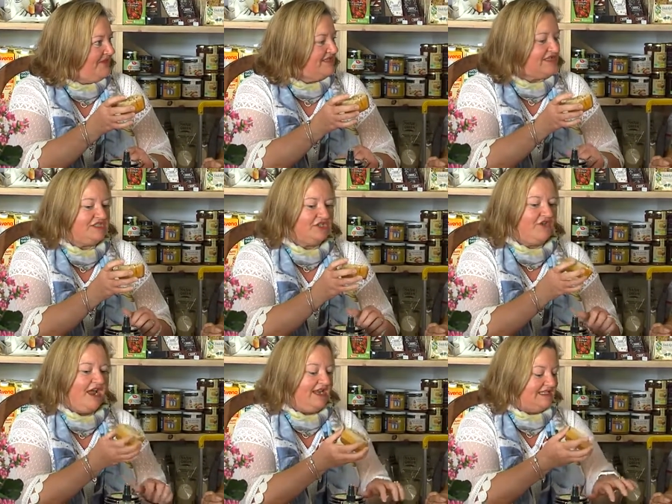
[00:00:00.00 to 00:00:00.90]
So it's a
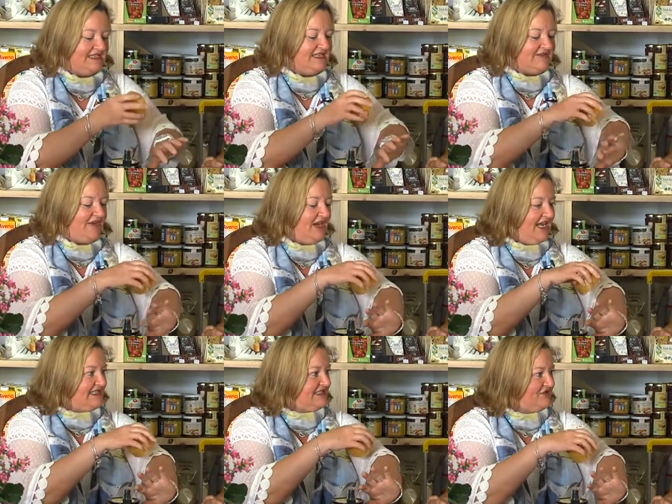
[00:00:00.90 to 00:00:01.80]
great as an
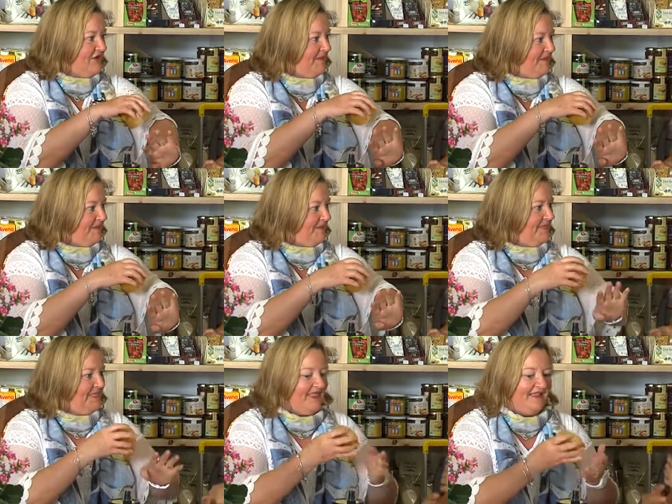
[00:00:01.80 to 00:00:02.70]
exfoliating scrub.
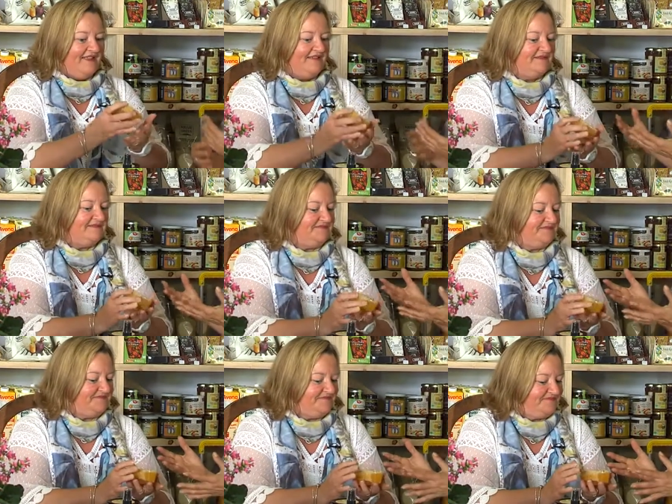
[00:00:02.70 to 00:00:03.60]
So, I mean, where, where do
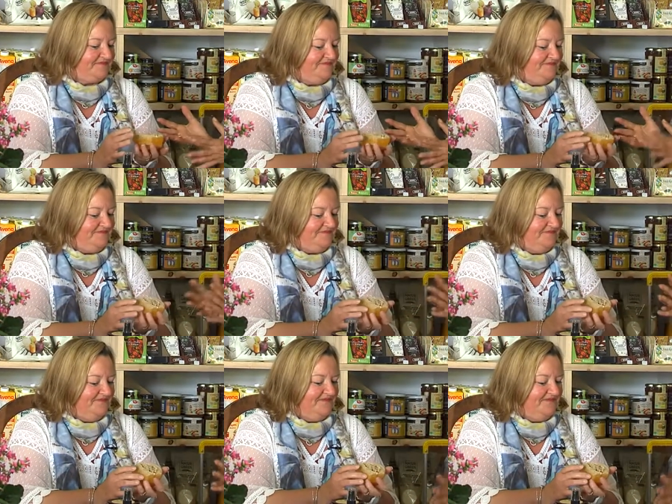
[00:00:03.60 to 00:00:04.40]
these come from? What's the